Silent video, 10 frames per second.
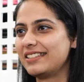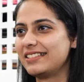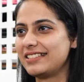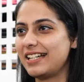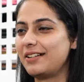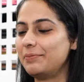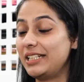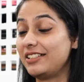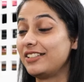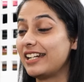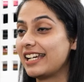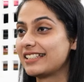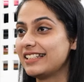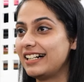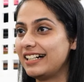these military
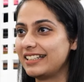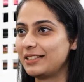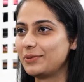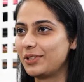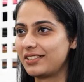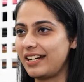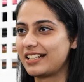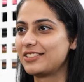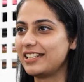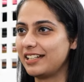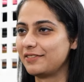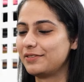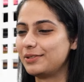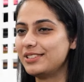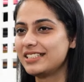ranks are and what actually
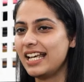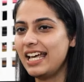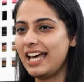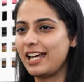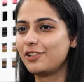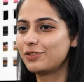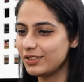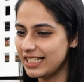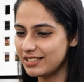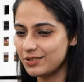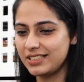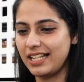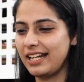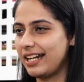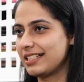unfolds. And of course, as you
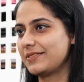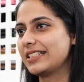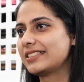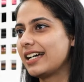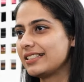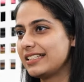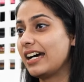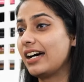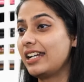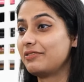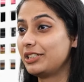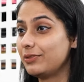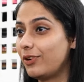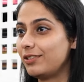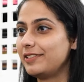said and as we discussed, they are ever
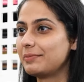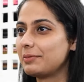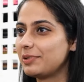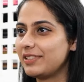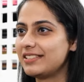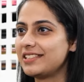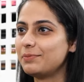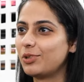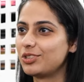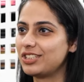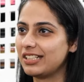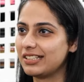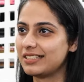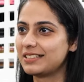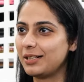evolving. Maybe we'll see more
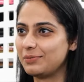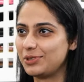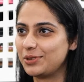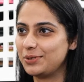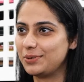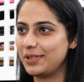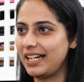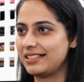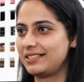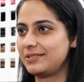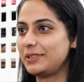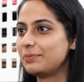changes come through as we